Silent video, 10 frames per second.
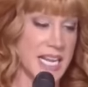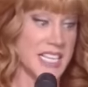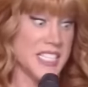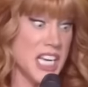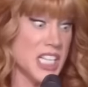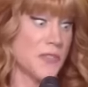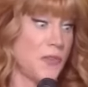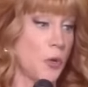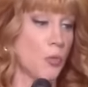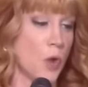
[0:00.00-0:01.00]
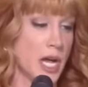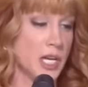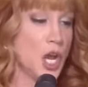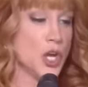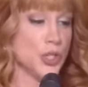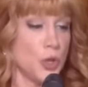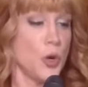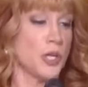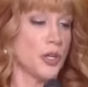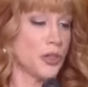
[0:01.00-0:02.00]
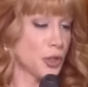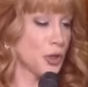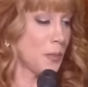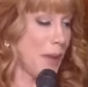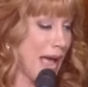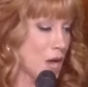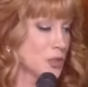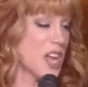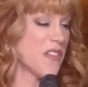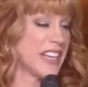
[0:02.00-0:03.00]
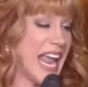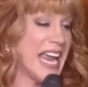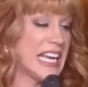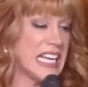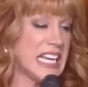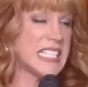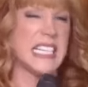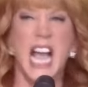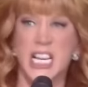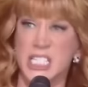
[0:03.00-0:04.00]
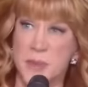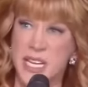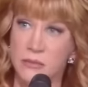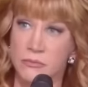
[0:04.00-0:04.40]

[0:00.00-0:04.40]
Six foot one, 230 pounds of Ganganese cocksman.